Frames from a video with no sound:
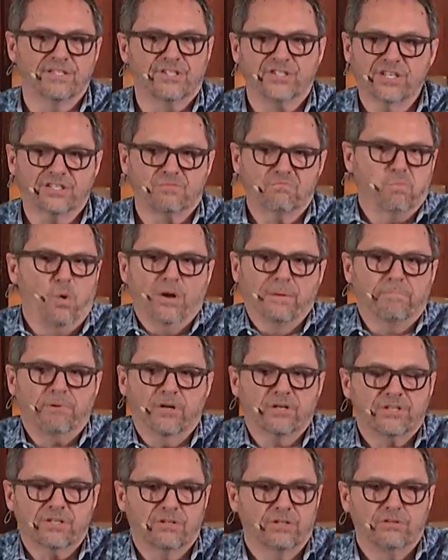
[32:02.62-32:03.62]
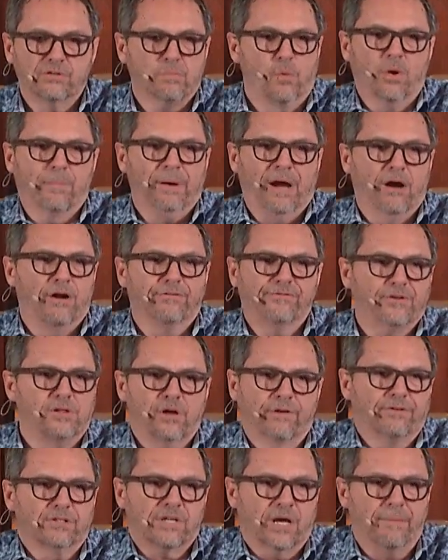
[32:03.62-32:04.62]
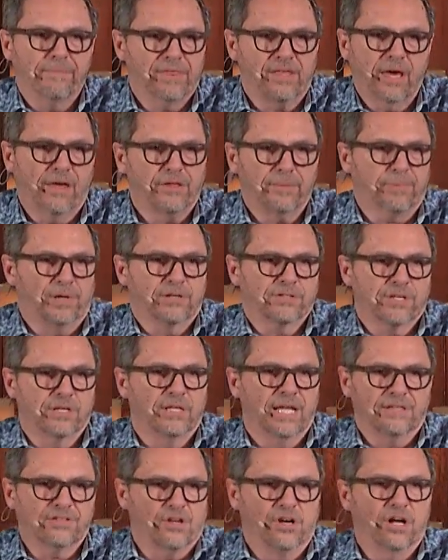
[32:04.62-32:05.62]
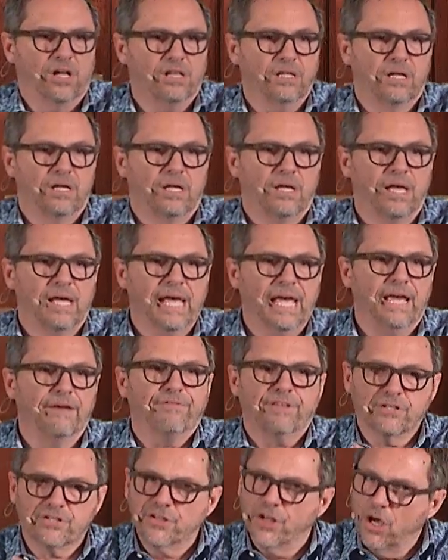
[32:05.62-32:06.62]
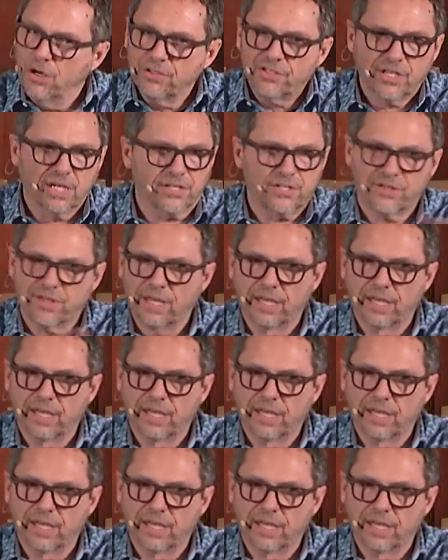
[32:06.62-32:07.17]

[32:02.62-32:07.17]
It's just one person who's more powerful over top of the other person, that's all. If there's no such